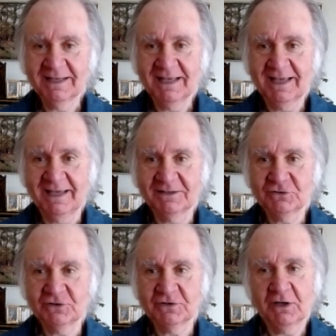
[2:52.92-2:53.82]
And
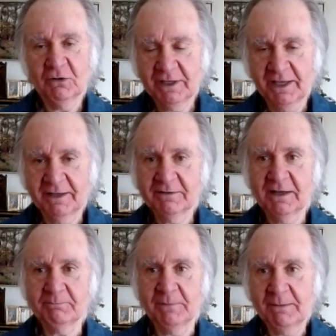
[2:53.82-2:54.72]
she said, okay,
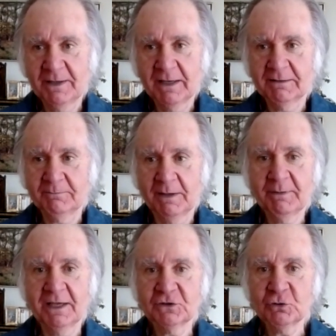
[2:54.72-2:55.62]
maybe I
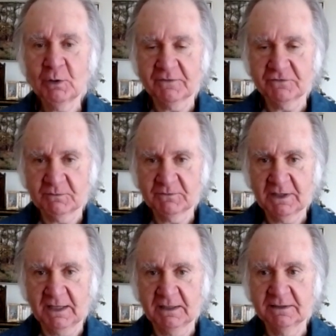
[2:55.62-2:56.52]
do have some
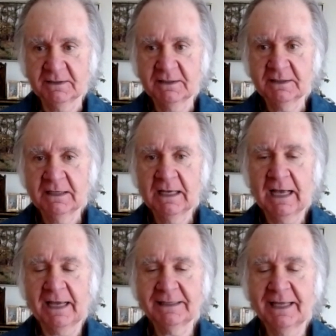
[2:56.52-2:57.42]
talent.
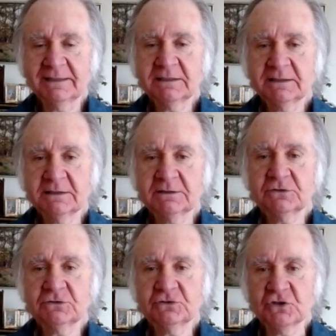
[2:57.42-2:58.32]
I'd like to
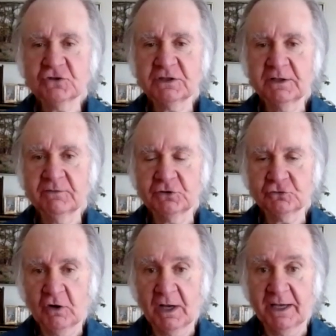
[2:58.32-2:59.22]
just give it a
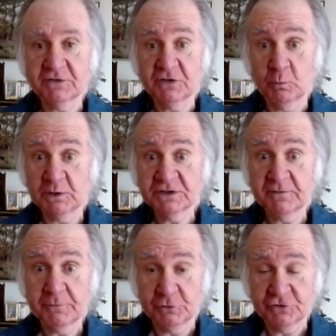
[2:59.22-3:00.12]
try. I said, what's the
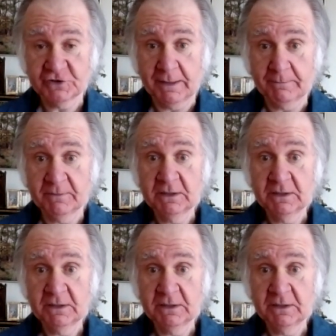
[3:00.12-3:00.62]
first step?